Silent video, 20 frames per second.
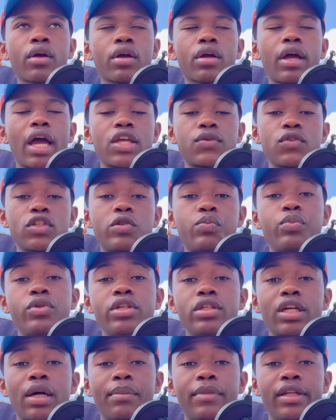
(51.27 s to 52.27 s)
As we
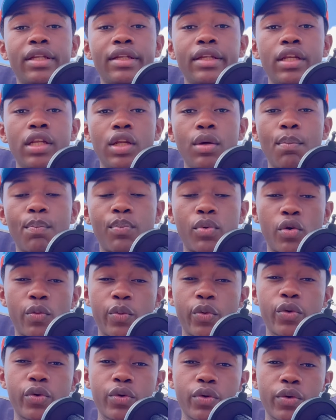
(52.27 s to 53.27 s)
speak, I'm in
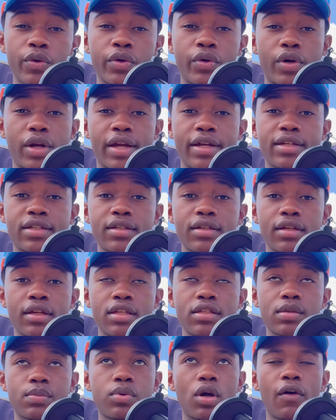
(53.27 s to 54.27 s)
Limpopo, right?
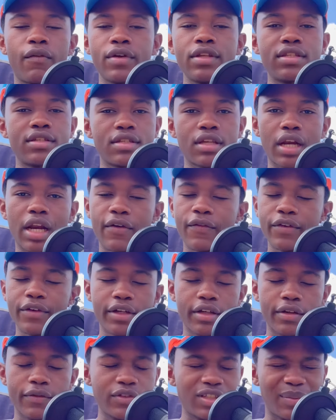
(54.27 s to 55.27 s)
It's a province in South
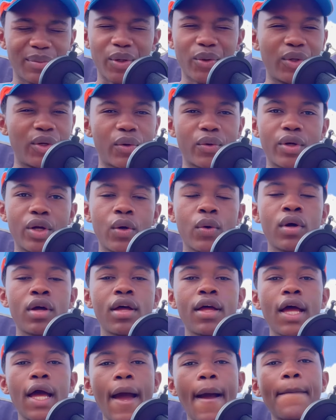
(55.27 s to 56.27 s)
Africa, for some of you who don't know.
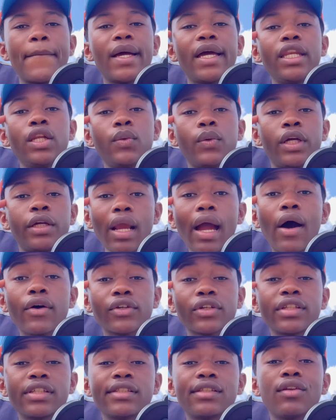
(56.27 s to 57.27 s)
But anyway, I was
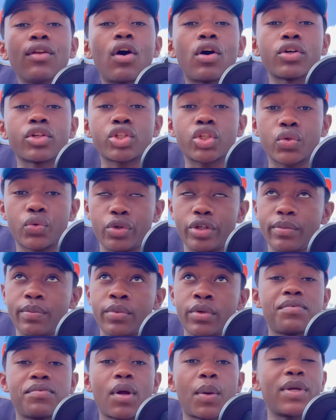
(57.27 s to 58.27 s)
on this long trip,
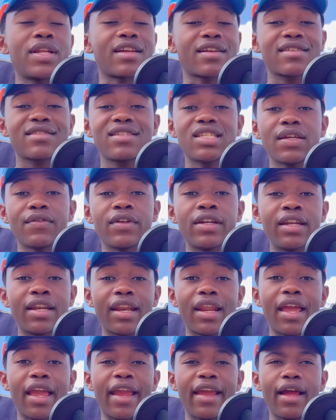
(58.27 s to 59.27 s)
probably like seven,
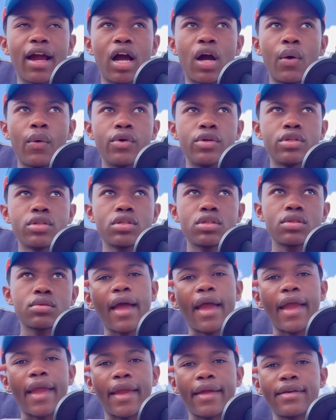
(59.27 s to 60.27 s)
eight hours.
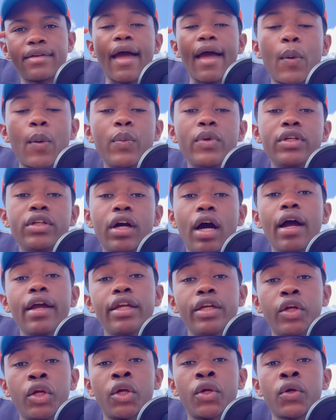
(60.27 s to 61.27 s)
And we got
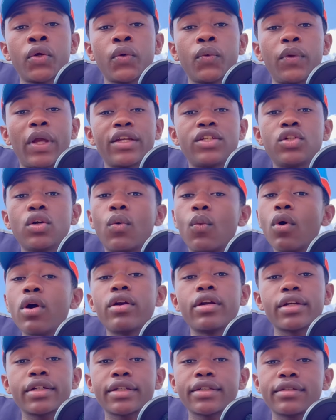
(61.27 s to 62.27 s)
here, we had to
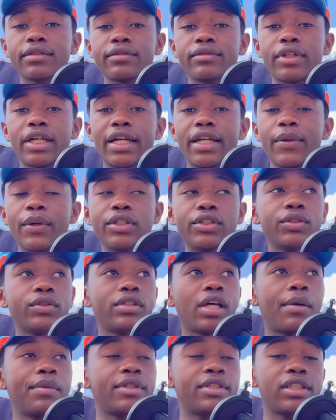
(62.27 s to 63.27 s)
work, right? There was no
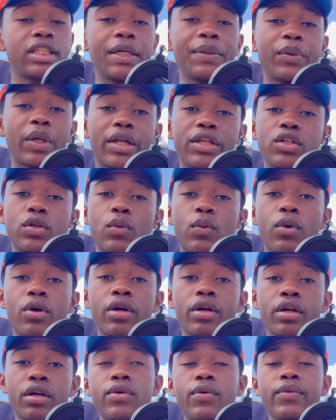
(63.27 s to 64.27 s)
time to sleep. We had to
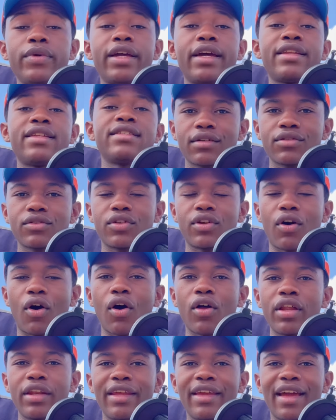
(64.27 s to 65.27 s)
work. We had this sort of
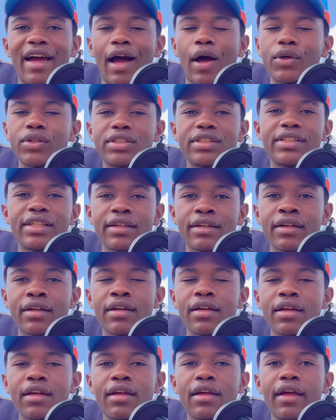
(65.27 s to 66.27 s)
holiday house thing,
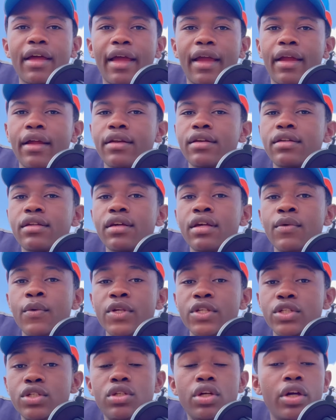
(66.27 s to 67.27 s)
and it
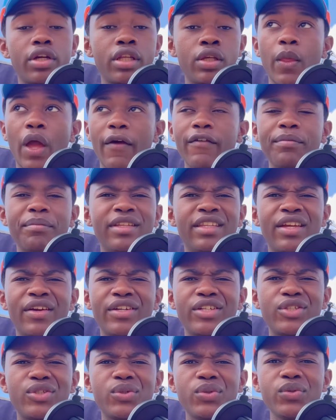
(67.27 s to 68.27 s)
was dirty. I haven't been there
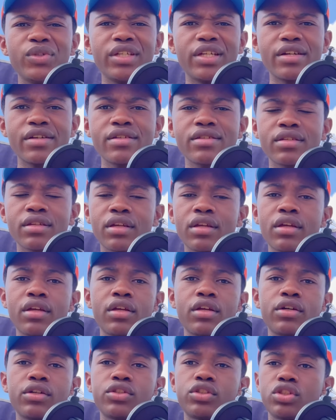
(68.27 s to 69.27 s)
in two years.
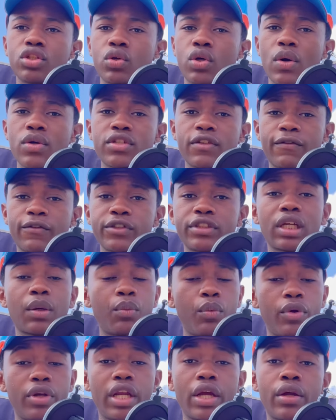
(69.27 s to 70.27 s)
So that was the first time
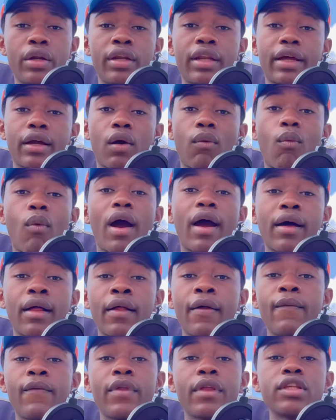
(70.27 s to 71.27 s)
we were there in like a while.
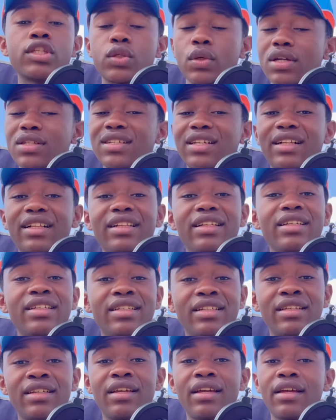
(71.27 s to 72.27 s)
So I had to
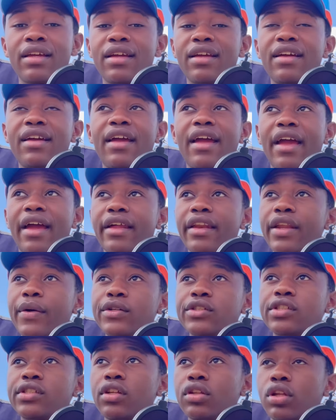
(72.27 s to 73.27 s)
clean, and there
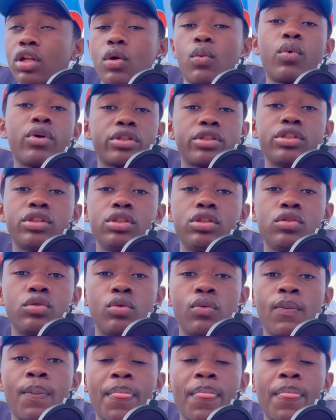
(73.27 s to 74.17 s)
was just a lot of work to do.